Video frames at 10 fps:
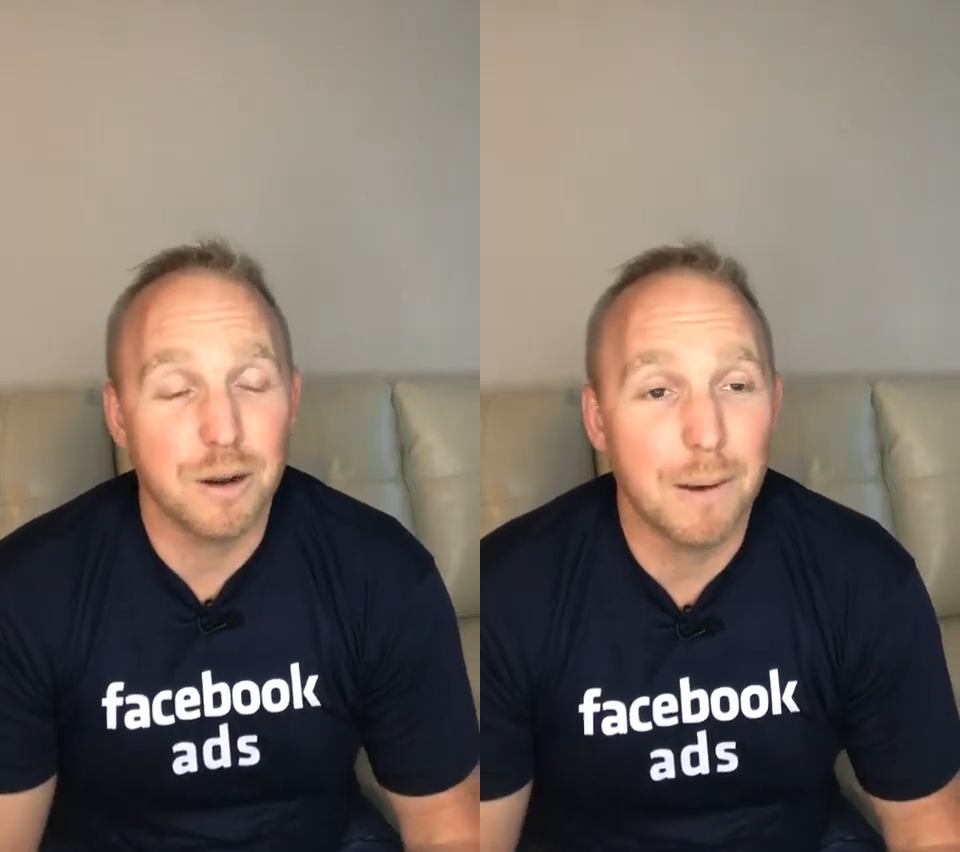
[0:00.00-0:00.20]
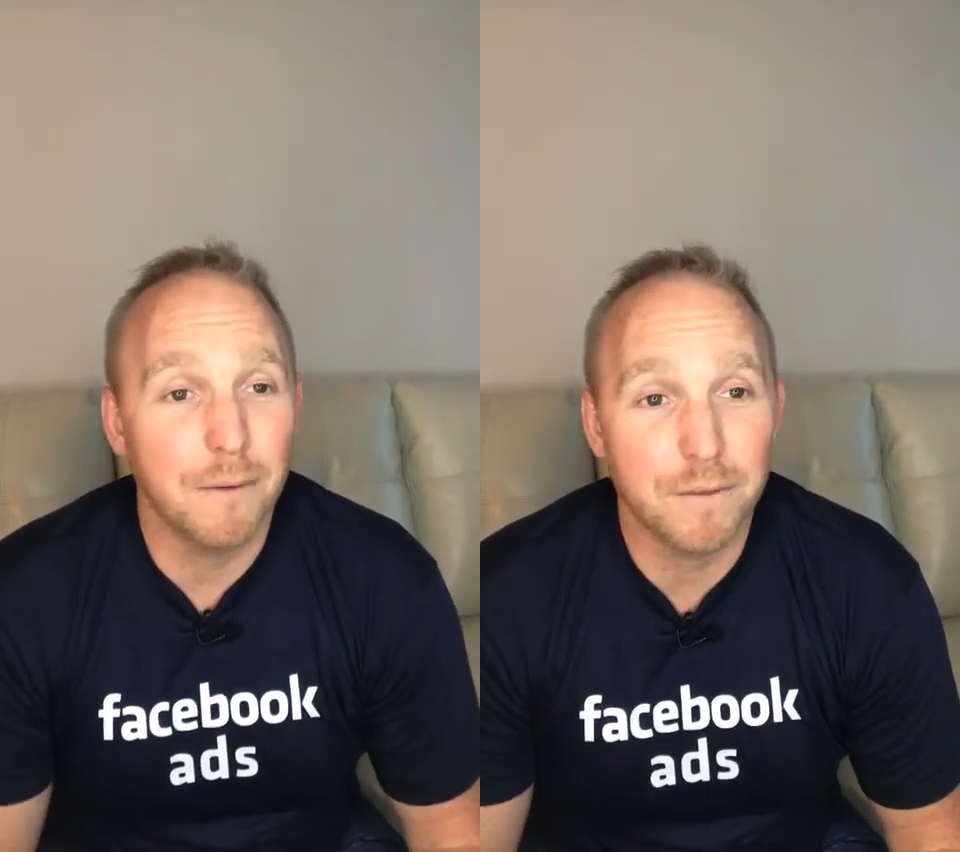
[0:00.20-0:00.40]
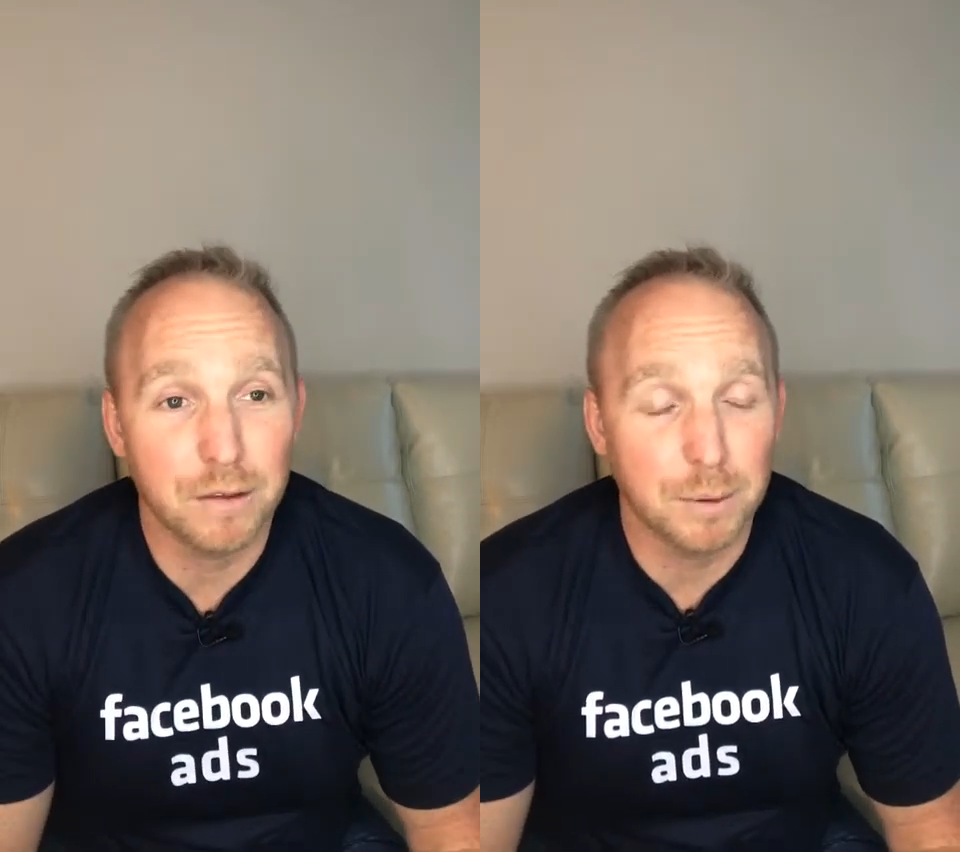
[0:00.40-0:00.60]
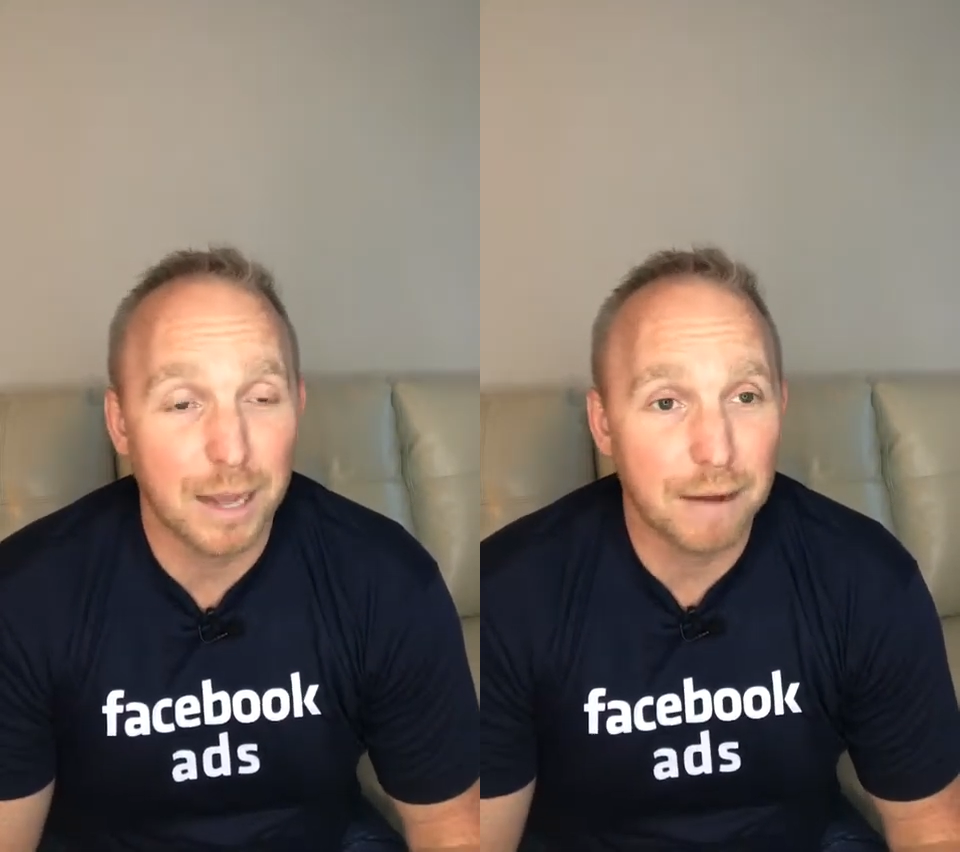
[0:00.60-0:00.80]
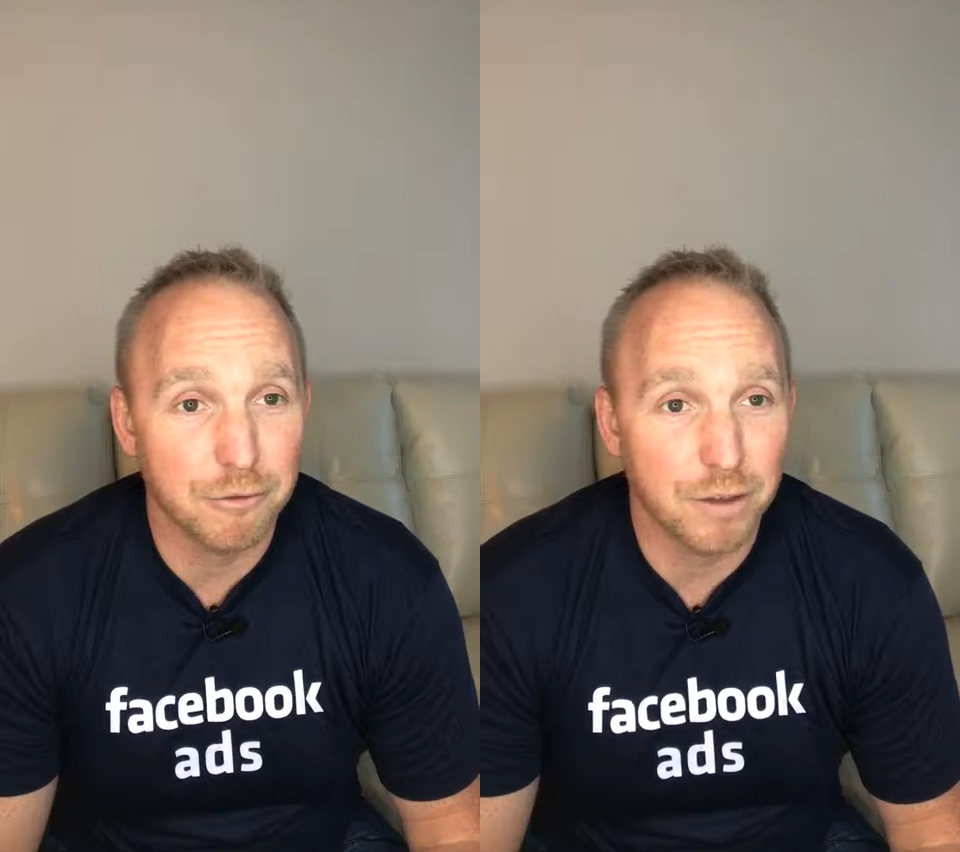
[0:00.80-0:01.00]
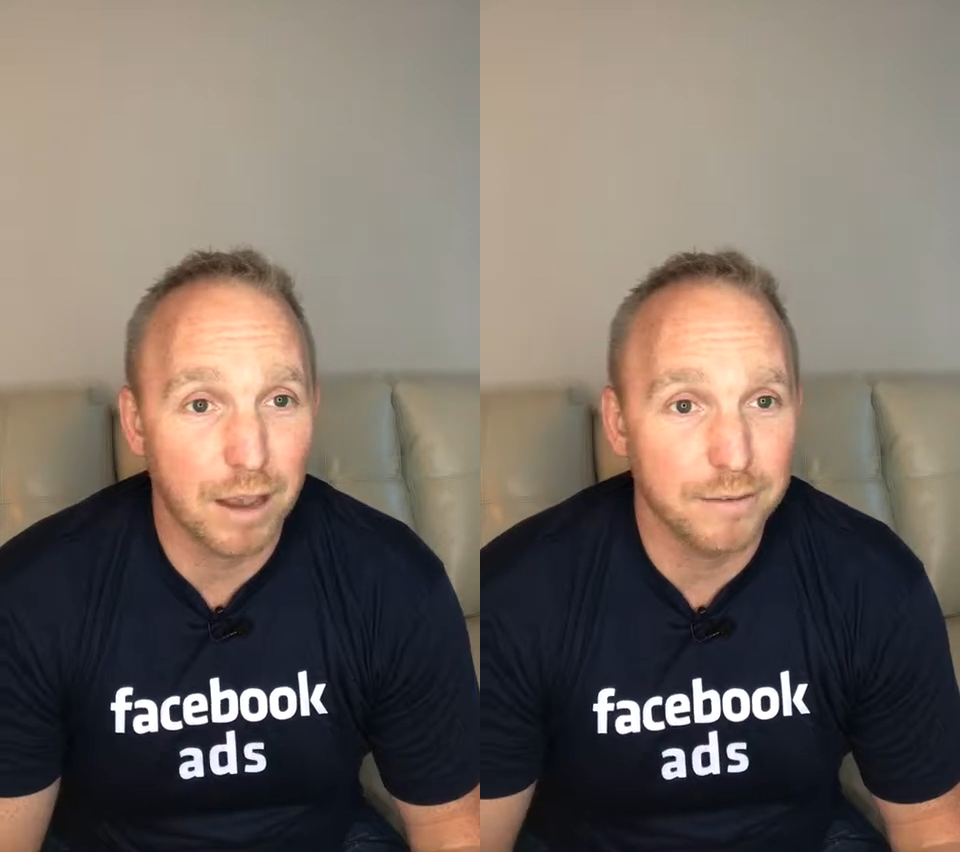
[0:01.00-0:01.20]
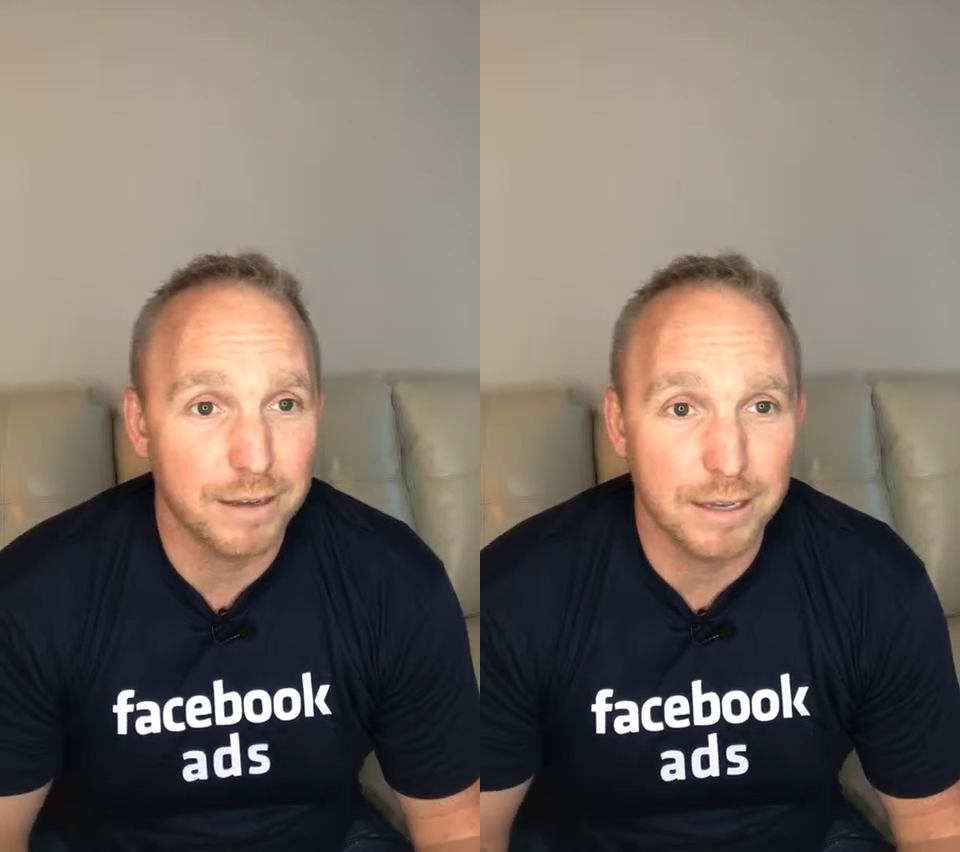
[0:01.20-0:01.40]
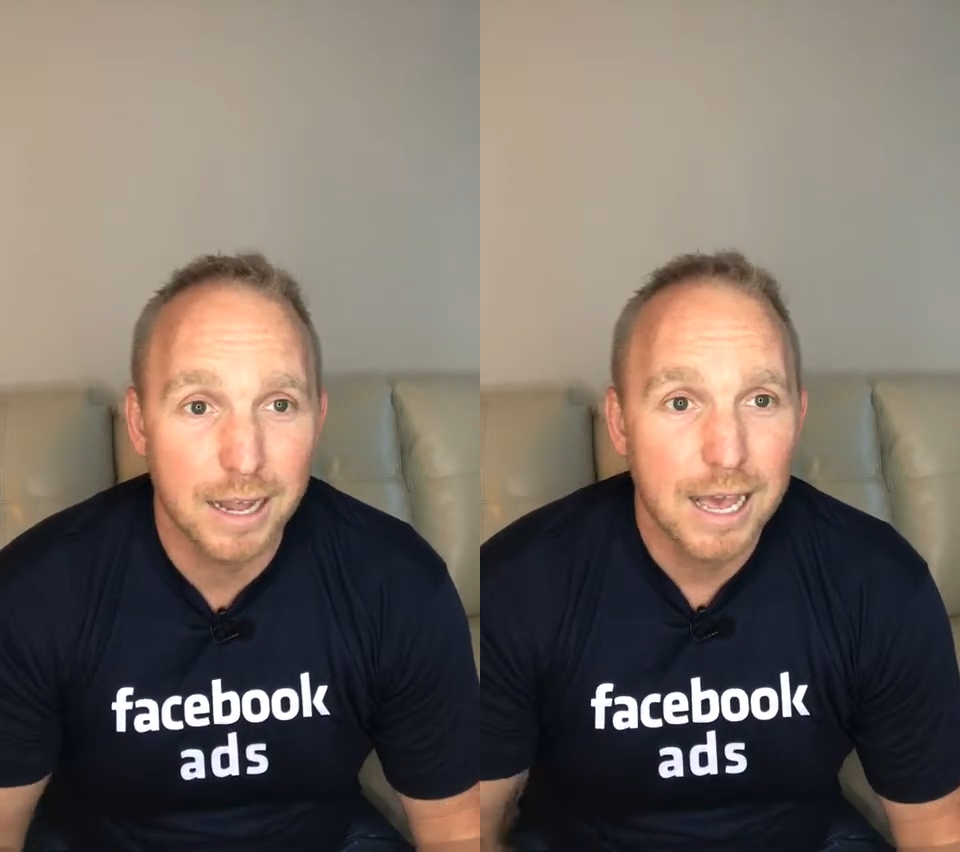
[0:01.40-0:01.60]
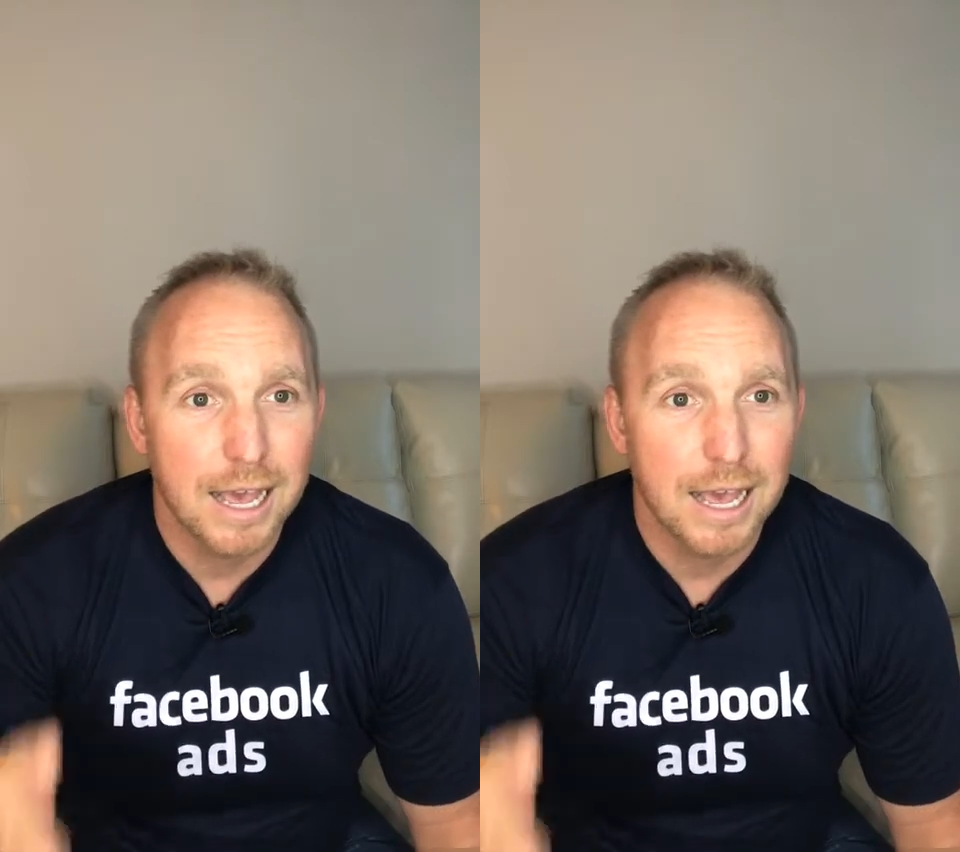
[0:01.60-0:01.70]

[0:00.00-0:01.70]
about Facebook advertising,